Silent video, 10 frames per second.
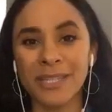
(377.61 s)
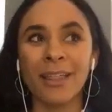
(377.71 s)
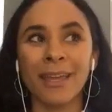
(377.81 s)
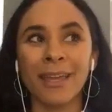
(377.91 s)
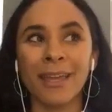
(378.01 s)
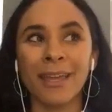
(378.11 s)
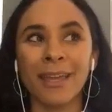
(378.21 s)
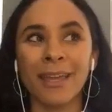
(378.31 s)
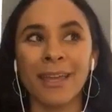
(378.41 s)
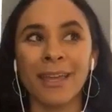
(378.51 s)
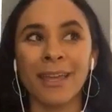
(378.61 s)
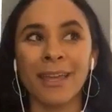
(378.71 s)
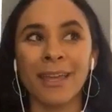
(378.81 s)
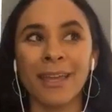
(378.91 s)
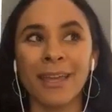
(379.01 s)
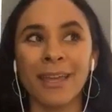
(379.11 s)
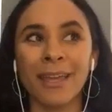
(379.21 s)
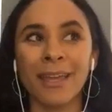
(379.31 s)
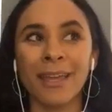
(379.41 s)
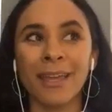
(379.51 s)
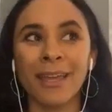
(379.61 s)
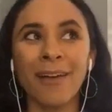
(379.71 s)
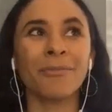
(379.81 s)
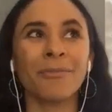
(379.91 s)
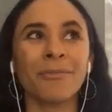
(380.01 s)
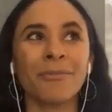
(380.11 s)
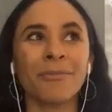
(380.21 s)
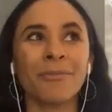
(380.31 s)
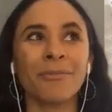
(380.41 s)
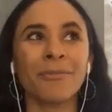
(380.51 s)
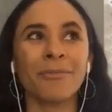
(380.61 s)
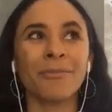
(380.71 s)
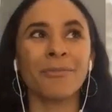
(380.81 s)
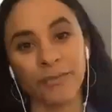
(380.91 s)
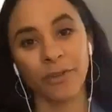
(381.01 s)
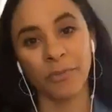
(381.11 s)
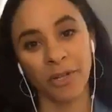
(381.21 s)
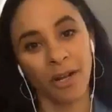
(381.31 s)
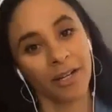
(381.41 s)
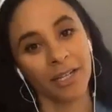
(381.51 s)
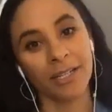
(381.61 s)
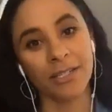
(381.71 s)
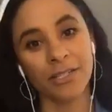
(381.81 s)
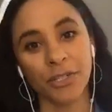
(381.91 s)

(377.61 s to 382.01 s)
they haven't really identified that they're disconnected from their audience.